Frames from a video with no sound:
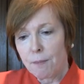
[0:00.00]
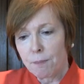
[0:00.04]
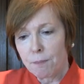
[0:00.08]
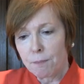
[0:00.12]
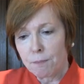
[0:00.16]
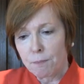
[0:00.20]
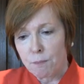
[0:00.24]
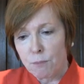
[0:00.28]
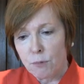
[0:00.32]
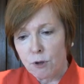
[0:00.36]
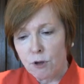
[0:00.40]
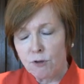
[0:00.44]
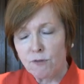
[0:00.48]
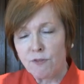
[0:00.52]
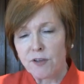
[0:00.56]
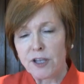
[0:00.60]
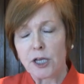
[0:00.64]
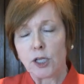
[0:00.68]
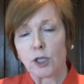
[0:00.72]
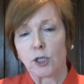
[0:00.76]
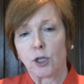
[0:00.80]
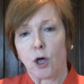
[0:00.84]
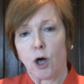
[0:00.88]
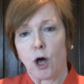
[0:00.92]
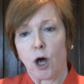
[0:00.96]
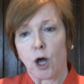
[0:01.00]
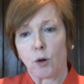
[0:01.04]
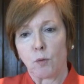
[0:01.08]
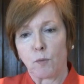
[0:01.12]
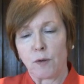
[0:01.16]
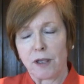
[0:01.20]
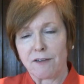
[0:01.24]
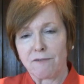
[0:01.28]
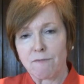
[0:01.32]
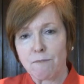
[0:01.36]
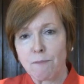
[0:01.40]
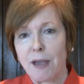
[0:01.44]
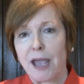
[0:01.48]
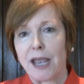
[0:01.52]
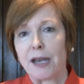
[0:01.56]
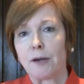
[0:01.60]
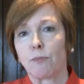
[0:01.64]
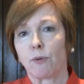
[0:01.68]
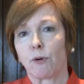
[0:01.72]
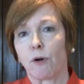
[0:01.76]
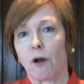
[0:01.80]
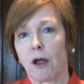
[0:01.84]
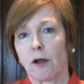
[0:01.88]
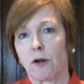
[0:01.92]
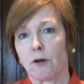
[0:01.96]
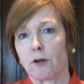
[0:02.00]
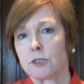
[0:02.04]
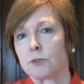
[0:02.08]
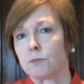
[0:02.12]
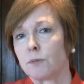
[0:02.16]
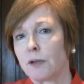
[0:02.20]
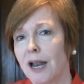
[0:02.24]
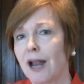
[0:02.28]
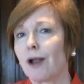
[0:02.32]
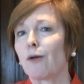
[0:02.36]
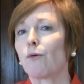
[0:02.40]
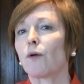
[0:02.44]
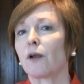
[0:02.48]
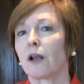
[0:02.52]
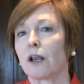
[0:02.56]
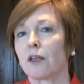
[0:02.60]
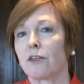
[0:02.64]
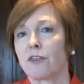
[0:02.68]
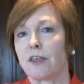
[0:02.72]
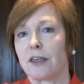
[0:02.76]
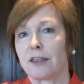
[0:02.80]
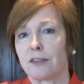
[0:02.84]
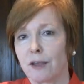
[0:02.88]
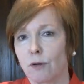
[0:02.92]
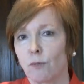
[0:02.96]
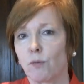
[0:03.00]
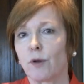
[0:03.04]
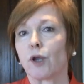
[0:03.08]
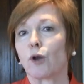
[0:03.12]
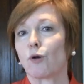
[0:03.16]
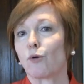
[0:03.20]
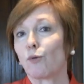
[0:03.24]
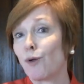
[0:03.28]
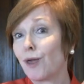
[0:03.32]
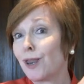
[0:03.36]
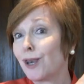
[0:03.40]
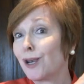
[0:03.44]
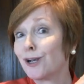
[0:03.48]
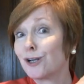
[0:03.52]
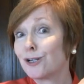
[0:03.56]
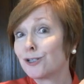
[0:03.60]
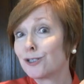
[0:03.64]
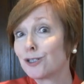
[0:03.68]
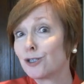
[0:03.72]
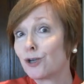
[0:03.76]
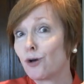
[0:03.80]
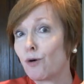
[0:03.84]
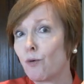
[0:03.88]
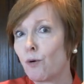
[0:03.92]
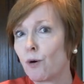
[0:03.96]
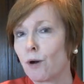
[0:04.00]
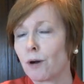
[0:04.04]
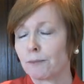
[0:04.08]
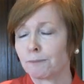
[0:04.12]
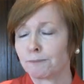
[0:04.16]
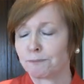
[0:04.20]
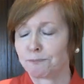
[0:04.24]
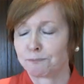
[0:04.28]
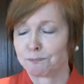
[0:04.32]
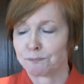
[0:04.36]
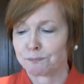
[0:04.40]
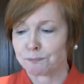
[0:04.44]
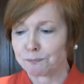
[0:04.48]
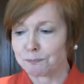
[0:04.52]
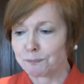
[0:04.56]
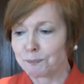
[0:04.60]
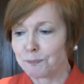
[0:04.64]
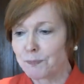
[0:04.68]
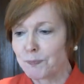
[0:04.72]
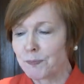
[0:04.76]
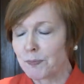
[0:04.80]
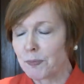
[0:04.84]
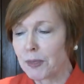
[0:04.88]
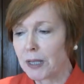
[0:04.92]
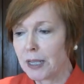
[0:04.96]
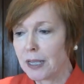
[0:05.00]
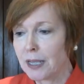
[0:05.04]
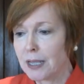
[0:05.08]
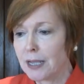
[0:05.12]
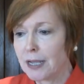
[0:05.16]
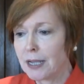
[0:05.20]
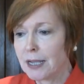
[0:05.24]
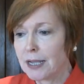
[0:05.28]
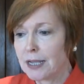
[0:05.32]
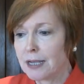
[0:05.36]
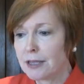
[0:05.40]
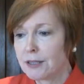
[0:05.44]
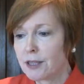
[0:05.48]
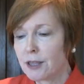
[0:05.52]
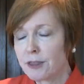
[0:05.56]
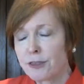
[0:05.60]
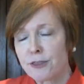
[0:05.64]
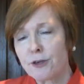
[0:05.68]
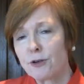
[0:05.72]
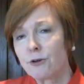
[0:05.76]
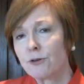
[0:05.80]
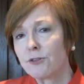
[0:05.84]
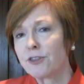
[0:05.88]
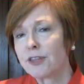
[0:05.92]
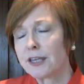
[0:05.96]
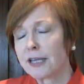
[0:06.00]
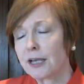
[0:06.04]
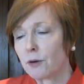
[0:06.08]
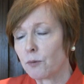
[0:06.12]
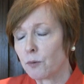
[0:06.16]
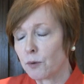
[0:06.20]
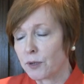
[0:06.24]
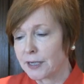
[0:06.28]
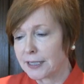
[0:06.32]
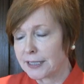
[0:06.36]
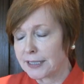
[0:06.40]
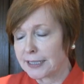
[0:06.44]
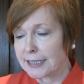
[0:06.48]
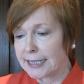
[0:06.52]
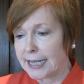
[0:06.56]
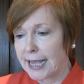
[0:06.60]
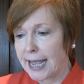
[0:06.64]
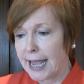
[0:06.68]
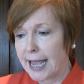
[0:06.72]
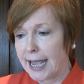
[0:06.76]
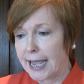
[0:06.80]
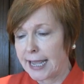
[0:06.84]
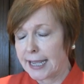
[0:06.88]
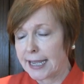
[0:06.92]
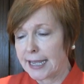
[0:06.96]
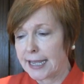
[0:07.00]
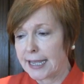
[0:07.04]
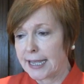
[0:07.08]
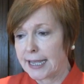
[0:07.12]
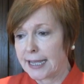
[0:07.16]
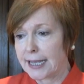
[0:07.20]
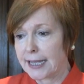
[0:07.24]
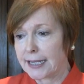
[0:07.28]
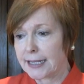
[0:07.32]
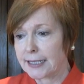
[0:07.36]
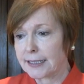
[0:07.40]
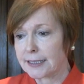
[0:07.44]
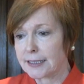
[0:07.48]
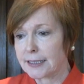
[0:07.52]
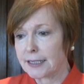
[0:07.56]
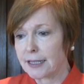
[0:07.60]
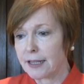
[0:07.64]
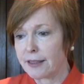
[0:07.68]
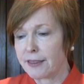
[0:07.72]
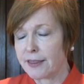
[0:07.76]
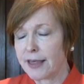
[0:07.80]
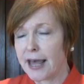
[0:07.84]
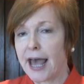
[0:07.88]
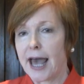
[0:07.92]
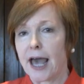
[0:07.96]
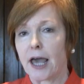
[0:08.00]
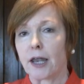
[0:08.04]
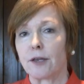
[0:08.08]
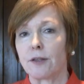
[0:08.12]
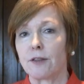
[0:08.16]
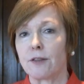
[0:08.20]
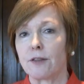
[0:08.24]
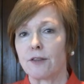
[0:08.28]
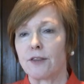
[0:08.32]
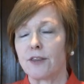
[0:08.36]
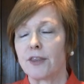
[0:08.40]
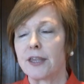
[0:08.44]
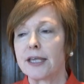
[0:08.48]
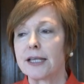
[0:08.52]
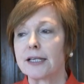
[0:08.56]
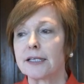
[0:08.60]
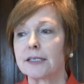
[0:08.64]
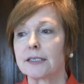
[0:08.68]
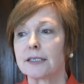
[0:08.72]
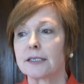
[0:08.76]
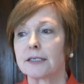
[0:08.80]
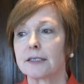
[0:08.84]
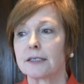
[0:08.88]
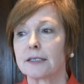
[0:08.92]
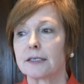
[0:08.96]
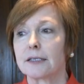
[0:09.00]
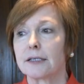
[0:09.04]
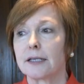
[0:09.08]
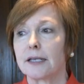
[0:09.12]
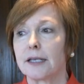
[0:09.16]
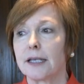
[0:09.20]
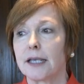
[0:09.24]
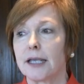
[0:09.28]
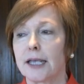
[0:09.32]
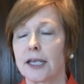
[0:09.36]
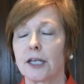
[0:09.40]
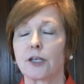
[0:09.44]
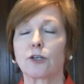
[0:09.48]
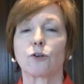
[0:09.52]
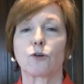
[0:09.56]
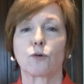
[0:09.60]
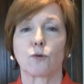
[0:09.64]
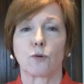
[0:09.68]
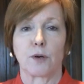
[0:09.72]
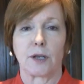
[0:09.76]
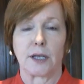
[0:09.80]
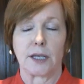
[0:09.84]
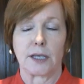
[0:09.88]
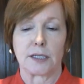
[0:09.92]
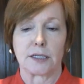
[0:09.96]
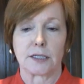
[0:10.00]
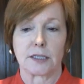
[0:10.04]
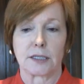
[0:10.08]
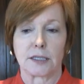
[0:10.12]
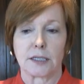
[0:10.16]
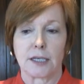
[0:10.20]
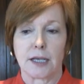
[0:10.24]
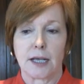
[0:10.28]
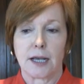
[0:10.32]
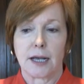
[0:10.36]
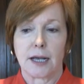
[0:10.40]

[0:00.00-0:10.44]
moving along, we have made progress, but I really think that we are ready to soar. The third thing I want to say is that this increase